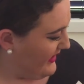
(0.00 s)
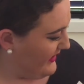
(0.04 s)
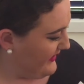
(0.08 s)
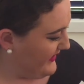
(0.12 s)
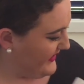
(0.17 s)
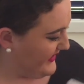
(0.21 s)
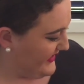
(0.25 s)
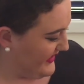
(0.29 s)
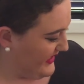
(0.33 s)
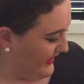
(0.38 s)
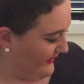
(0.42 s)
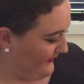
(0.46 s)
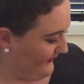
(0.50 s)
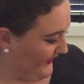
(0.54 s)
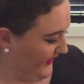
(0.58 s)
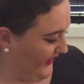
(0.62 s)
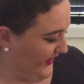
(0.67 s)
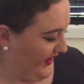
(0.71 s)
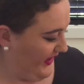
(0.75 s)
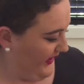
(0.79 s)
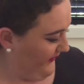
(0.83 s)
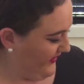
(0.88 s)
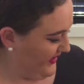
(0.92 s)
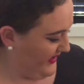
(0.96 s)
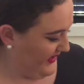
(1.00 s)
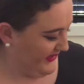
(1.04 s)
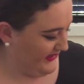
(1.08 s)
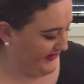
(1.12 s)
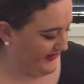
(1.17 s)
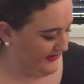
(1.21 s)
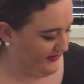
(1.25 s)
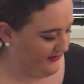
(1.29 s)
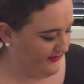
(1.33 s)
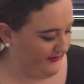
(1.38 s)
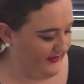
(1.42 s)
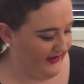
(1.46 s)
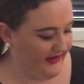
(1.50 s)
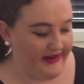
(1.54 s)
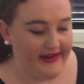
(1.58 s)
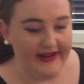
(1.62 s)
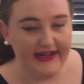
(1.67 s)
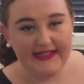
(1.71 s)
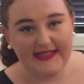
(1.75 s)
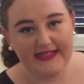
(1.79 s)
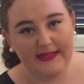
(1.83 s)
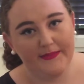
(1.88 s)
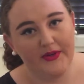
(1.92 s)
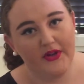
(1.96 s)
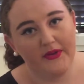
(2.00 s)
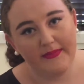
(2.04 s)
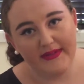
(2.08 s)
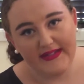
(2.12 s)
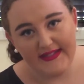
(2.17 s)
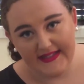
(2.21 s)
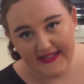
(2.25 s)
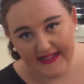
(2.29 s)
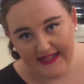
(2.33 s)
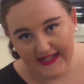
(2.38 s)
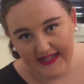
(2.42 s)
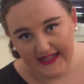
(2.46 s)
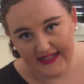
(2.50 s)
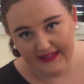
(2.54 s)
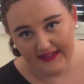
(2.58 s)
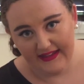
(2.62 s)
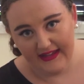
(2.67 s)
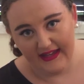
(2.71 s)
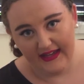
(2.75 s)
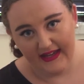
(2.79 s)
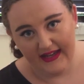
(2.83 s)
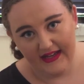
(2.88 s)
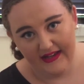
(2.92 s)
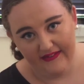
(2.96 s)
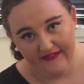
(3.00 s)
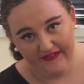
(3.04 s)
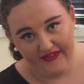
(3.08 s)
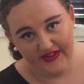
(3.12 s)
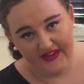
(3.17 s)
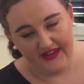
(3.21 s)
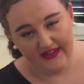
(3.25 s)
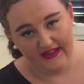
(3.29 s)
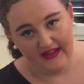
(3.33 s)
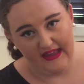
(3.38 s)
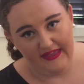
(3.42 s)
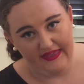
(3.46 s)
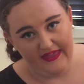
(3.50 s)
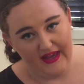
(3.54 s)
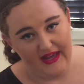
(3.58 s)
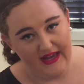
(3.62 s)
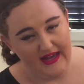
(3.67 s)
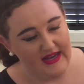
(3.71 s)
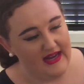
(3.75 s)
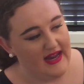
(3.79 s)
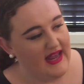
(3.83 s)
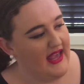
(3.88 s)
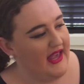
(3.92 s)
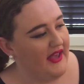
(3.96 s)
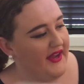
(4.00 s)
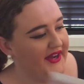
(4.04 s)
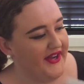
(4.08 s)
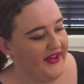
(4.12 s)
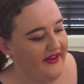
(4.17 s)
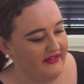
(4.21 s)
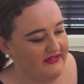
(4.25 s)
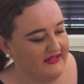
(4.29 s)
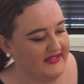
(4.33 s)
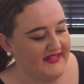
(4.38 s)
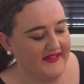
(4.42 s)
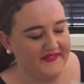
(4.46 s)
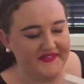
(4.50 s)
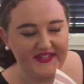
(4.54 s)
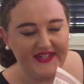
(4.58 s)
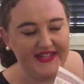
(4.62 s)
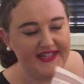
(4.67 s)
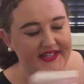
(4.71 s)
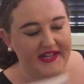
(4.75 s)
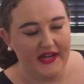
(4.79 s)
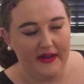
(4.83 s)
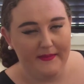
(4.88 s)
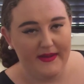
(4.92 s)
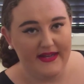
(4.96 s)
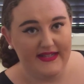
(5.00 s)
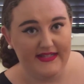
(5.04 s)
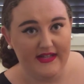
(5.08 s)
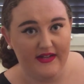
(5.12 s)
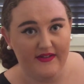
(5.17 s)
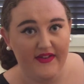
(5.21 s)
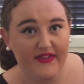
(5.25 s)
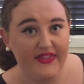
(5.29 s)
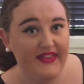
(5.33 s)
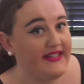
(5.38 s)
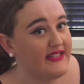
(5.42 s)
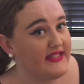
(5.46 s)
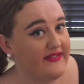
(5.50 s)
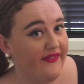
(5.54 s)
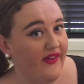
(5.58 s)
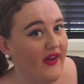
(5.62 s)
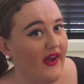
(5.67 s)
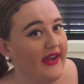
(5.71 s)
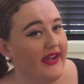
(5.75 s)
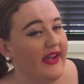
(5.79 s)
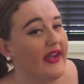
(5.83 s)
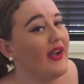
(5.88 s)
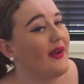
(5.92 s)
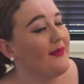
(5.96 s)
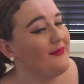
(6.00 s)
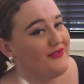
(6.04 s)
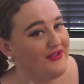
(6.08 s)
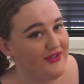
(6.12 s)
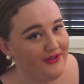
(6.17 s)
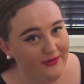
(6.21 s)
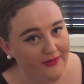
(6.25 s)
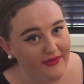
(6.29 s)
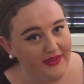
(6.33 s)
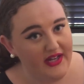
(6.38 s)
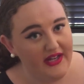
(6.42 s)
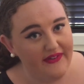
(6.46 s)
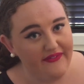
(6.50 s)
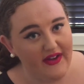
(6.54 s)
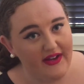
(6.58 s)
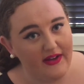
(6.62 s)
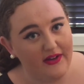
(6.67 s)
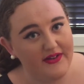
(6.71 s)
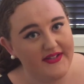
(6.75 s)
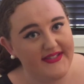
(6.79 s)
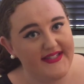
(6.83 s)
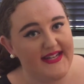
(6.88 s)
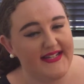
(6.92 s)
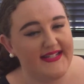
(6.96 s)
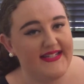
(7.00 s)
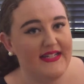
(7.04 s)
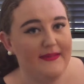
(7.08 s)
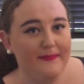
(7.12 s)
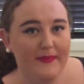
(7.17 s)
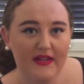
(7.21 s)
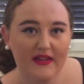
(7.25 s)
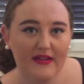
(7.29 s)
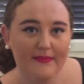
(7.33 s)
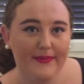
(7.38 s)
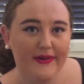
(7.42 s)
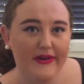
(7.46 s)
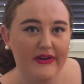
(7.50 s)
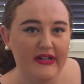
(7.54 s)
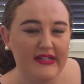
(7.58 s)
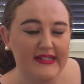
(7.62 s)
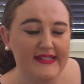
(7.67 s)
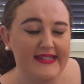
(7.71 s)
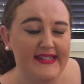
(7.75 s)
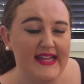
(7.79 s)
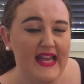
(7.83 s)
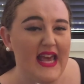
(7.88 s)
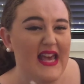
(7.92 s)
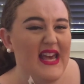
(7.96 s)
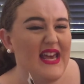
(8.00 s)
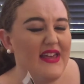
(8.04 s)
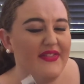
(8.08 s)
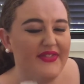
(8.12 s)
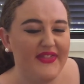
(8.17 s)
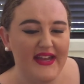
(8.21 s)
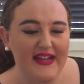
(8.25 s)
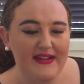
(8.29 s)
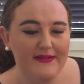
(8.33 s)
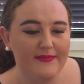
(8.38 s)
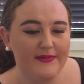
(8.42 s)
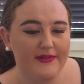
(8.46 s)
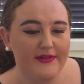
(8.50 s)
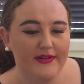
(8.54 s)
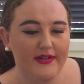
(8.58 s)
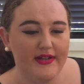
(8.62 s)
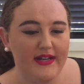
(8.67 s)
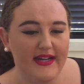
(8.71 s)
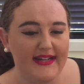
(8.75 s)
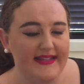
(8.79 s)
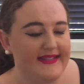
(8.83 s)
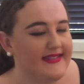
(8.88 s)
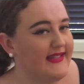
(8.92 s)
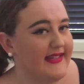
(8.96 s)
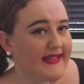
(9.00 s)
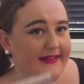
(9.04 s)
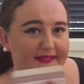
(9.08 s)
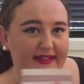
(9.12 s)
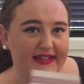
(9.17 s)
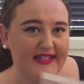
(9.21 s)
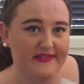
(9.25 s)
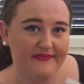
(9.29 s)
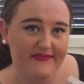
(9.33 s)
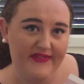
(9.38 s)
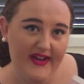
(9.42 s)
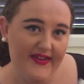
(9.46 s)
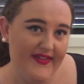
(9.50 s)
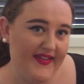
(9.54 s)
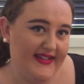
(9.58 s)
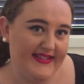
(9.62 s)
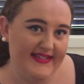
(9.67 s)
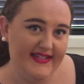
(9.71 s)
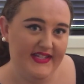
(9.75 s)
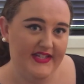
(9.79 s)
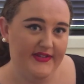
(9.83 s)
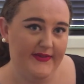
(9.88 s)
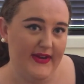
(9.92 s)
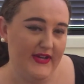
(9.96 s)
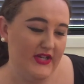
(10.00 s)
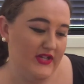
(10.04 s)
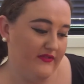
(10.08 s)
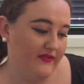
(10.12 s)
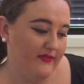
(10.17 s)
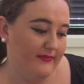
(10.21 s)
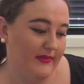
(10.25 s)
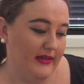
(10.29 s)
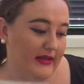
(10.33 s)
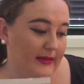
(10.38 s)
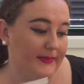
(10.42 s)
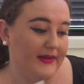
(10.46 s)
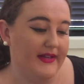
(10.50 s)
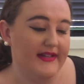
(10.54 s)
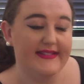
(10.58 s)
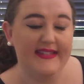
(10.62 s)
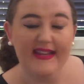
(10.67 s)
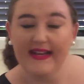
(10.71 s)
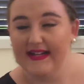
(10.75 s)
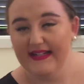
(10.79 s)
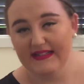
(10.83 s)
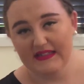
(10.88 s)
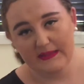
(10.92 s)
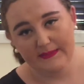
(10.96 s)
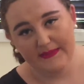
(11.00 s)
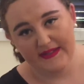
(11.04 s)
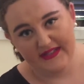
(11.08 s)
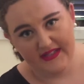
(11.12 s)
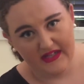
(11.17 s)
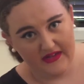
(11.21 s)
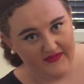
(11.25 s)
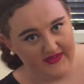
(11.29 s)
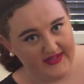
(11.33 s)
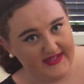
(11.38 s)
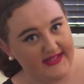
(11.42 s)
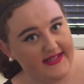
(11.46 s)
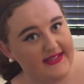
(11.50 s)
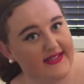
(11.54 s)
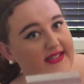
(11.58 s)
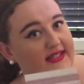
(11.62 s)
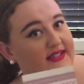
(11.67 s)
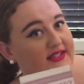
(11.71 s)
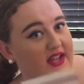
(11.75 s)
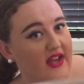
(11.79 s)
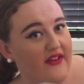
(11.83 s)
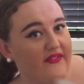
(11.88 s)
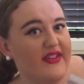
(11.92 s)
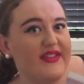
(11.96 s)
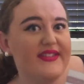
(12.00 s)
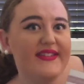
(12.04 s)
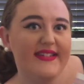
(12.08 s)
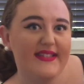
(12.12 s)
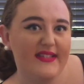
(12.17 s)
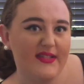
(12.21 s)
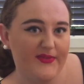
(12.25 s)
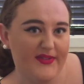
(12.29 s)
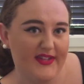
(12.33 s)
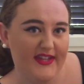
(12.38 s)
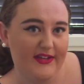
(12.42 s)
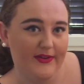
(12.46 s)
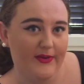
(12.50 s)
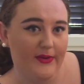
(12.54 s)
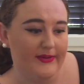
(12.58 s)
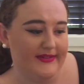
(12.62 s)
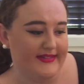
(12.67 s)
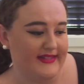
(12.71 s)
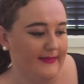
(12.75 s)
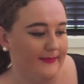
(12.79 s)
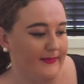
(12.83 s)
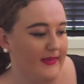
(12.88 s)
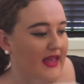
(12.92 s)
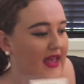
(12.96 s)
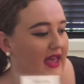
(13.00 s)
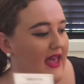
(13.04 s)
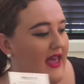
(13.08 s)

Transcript: the stuff, you know, everything still works, I'm not missing anything and everything like that, you know, I just have to clean it up myself, and that's fine, and I'm sure that if I contacted Bella Box, they would easily rectify that situation for me, because their customer service is really awesome.